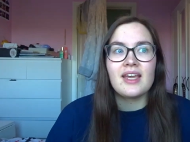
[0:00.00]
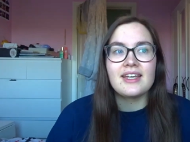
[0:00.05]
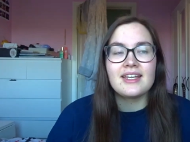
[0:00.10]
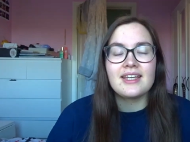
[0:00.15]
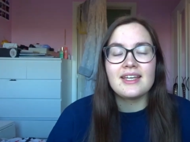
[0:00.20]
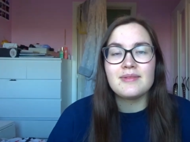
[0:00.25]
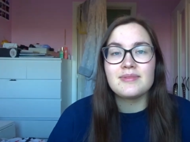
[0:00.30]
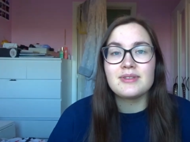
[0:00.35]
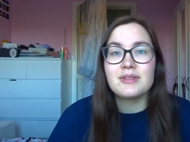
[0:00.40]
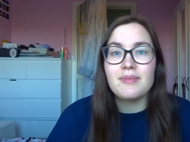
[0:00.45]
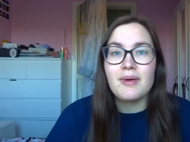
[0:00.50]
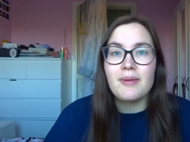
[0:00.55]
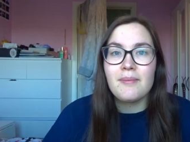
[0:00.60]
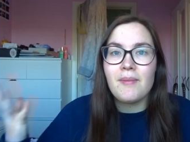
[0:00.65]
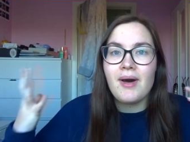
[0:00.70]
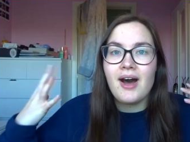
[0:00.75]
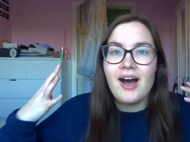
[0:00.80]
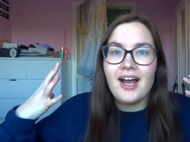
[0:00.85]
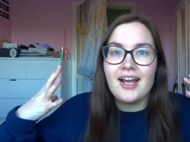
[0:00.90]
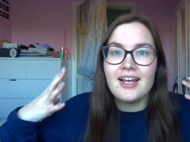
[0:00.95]
It keeps my
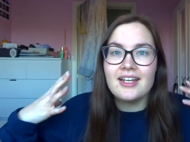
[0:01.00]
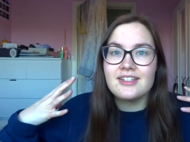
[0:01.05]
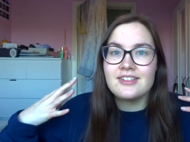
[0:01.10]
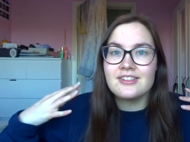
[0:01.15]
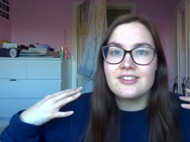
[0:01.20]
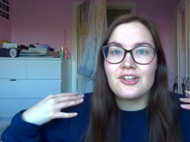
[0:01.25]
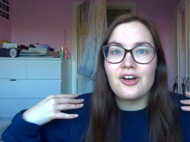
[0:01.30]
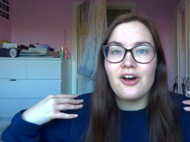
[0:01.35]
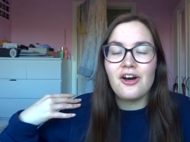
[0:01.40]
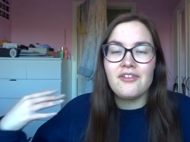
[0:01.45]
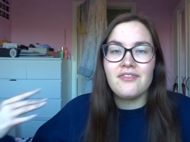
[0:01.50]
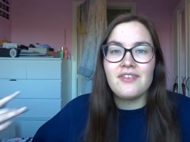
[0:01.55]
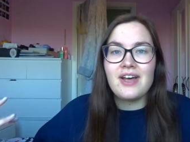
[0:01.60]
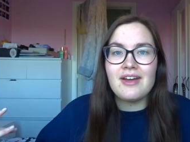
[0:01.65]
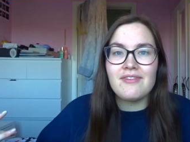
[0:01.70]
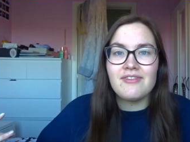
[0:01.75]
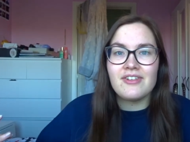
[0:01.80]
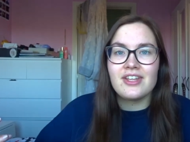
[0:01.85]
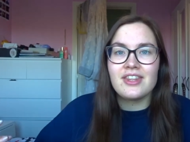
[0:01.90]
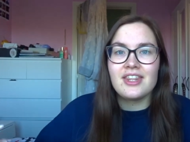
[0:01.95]
mind off
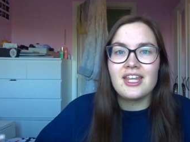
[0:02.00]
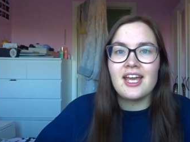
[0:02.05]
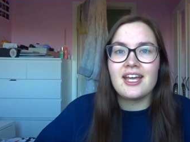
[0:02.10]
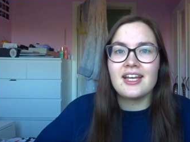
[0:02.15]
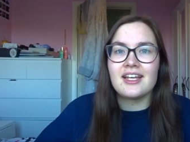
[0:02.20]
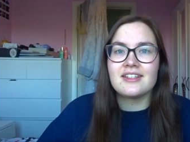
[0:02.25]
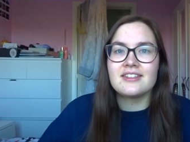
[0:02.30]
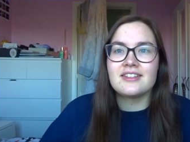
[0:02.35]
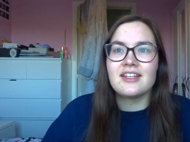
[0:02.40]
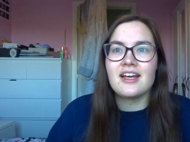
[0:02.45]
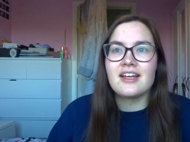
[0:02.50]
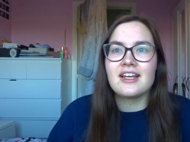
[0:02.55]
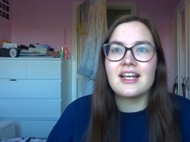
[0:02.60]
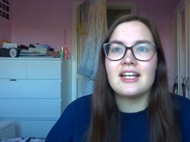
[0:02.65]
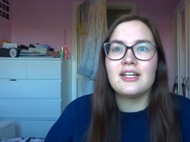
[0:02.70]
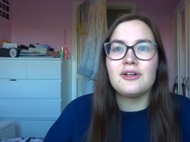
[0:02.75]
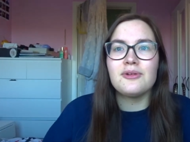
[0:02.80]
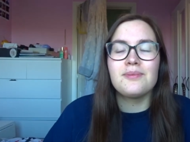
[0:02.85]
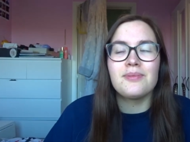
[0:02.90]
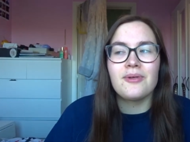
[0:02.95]
everything. It's like a
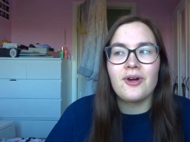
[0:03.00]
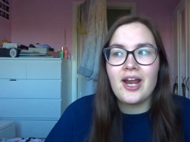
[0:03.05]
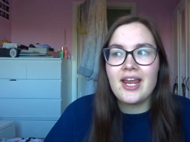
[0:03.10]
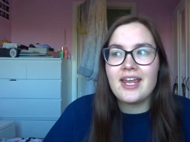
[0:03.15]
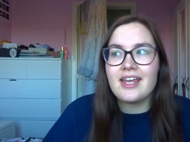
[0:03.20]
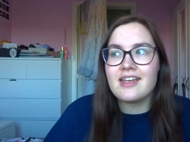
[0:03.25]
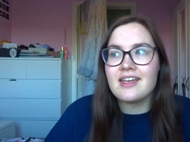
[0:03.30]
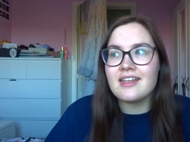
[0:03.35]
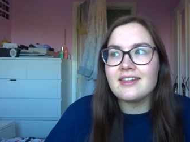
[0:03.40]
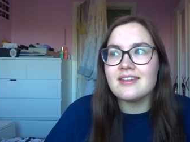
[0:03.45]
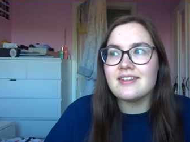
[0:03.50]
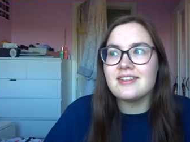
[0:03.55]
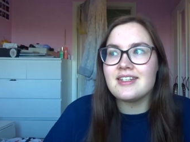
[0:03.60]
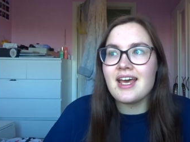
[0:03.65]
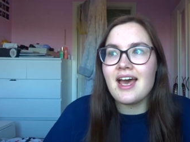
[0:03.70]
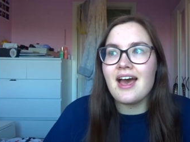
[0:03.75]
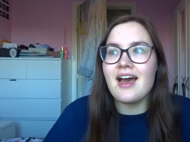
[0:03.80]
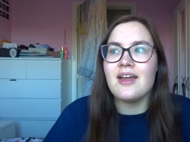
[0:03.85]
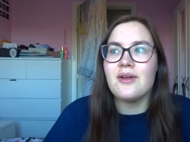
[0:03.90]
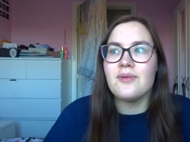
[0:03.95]
little break in the
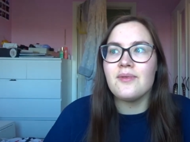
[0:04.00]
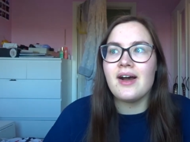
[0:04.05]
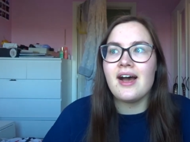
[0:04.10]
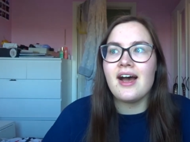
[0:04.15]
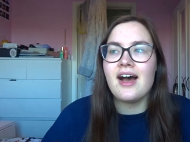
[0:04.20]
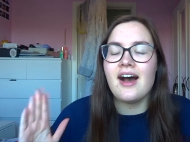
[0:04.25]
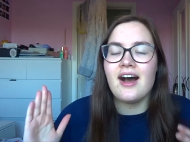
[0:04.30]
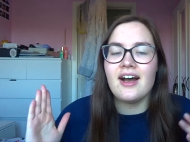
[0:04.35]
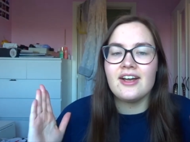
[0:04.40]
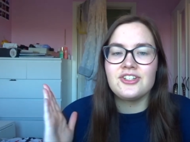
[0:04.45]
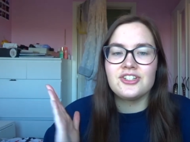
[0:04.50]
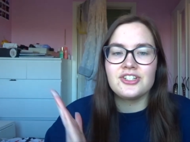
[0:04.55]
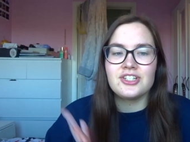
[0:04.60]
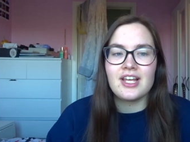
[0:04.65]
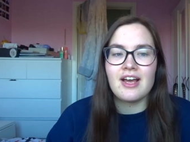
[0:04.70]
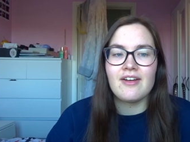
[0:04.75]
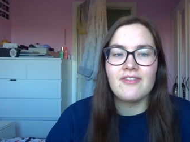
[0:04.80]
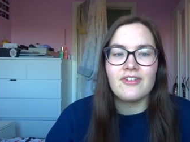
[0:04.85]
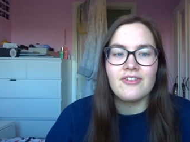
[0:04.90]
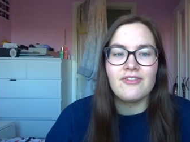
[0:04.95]
day where I just
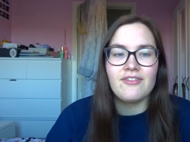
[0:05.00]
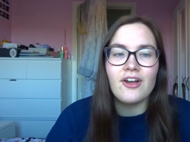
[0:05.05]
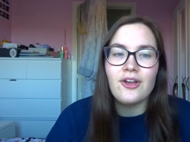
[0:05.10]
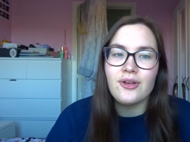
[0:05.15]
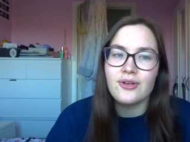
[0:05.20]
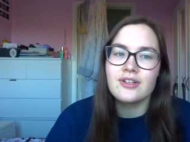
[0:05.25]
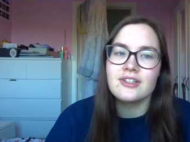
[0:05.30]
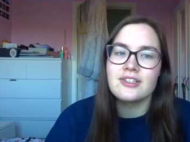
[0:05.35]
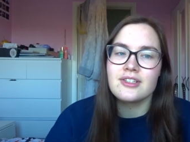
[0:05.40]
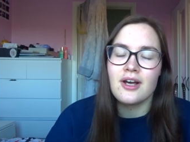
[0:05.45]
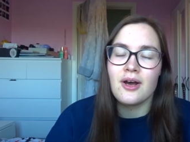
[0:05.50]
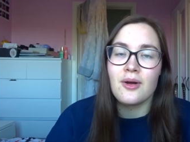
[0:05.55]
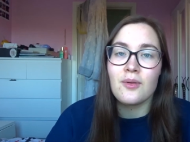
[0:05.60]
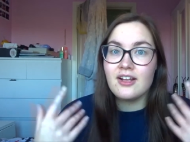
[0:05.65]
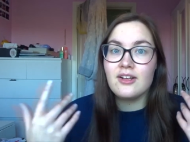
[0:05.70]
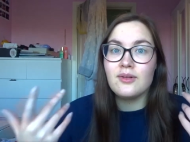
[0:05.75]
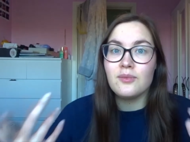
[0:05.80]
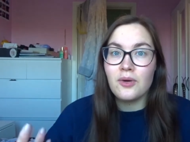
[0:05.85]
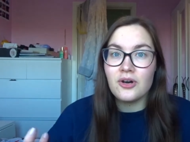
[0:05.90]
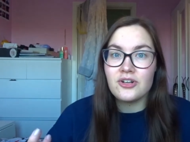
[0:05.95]
have to focus on
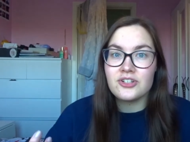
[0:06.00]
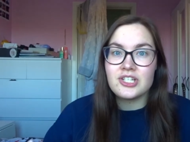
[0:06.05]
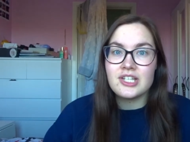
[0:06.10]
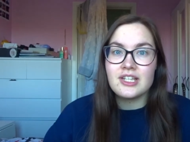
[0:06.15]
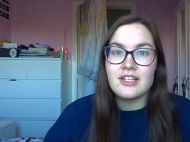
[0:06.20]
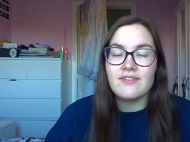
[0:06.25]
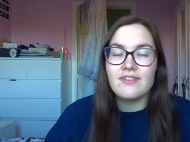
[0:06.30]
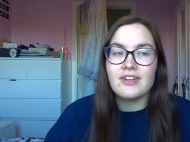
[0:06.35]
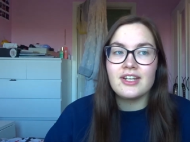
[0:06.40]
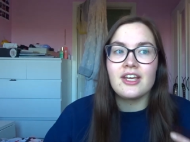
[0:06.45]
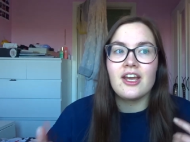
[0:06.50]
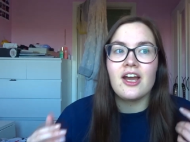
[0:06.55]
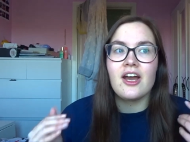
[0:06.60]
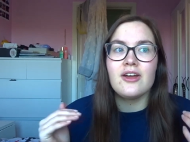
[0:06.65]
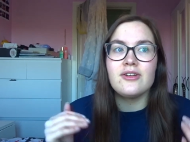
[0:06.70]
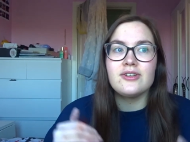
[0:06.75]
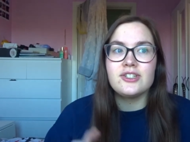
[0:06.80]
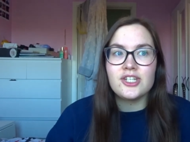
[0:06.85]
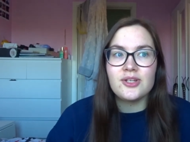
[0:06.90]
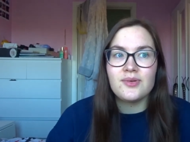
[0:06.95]
watching the
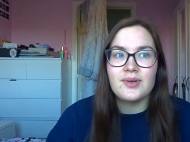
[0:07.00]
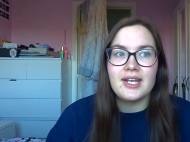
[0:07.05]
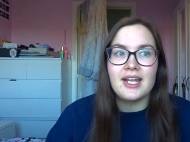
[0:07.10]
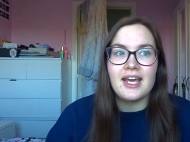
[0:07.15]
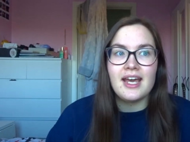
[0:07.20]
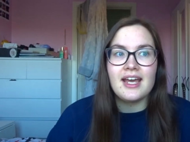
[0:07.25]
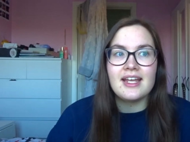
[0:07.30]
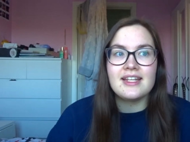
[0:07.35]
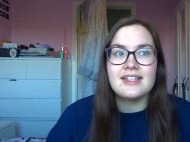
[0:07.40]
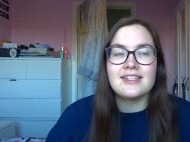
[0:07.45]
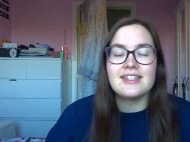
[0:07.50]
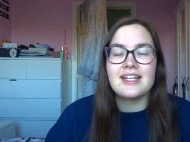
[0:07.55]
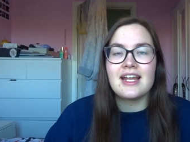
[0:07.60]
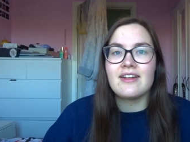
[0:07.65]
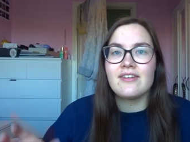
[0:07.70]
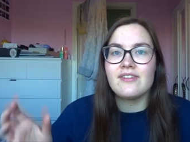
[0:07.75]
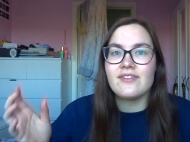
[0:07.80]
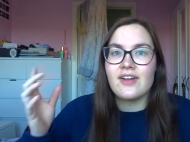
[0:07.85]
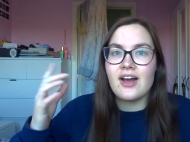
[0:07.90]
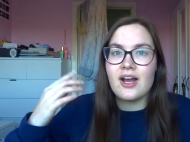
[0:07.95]
video, doing it
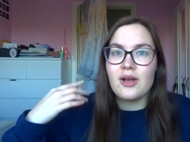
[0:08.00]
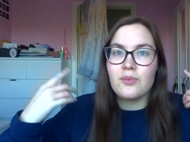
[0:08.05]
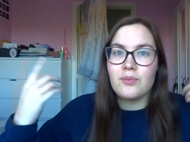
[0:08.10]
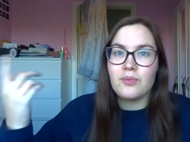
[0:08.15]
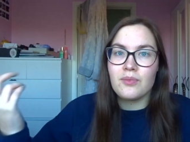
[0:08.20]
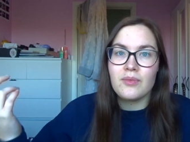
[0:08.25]
instead of like